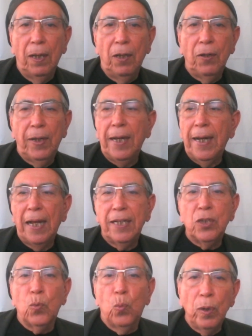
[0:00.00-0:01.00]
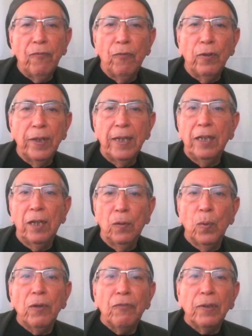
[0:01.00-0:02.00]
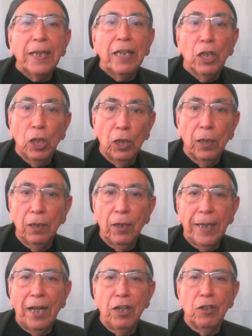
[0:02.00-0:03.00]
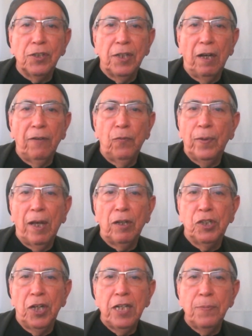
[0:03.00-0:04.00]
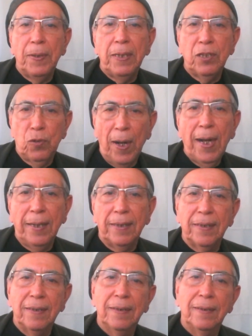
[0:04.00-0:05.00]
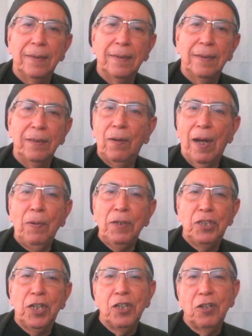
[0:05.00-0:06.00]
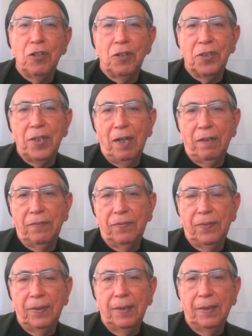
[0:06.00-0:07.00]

You cannot just willfully look at yourself without judgment. Try it. You're always judging yourself.